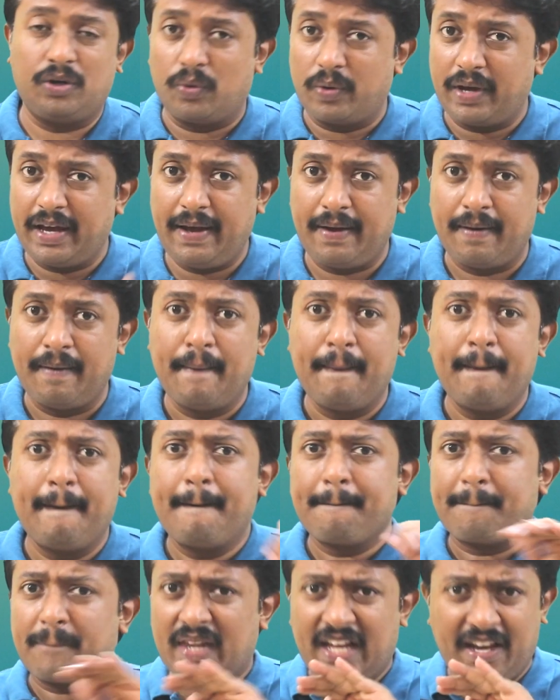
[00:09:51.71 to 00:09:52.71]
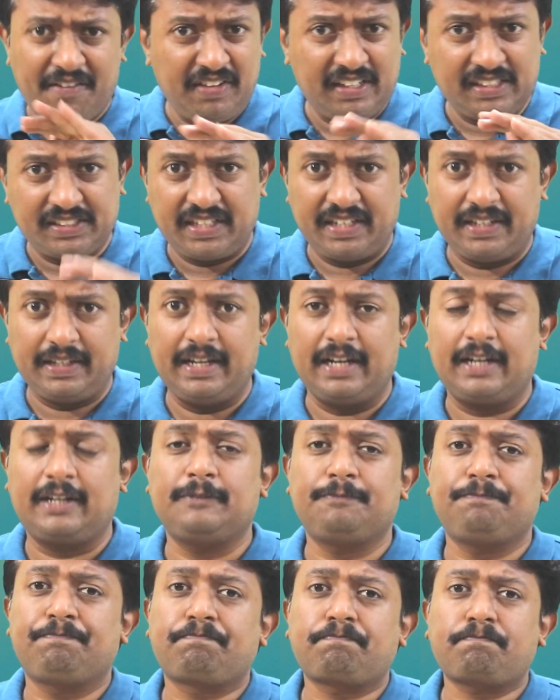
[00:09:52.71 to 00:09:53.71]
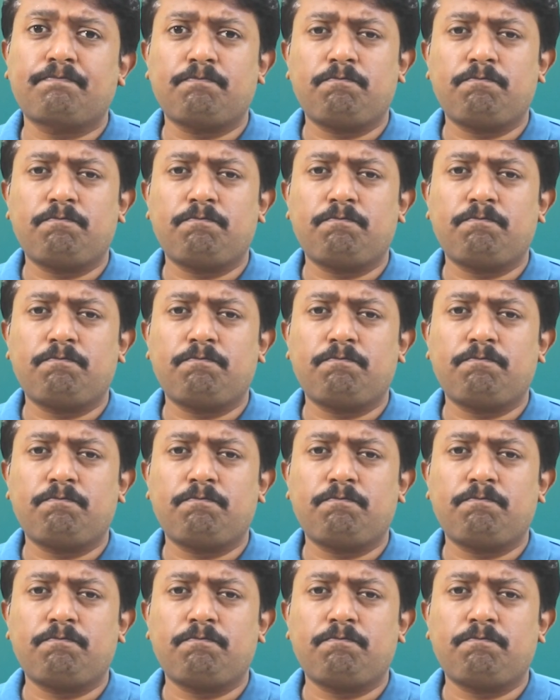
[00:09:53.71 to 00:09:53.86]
Okay. Having said that,